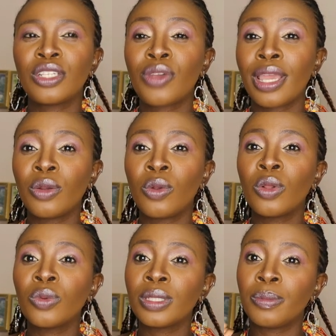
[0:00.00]
try and
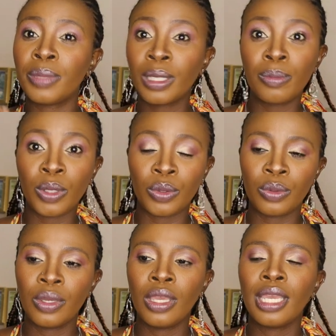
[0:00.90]
haul with Big
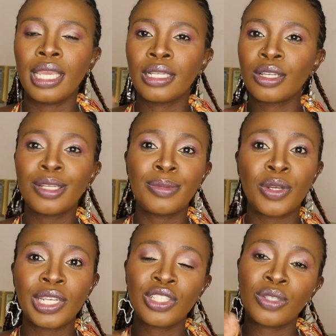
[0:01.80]
Blue in
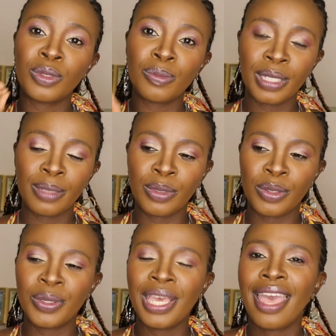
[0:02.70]
collaboration with Big Blue.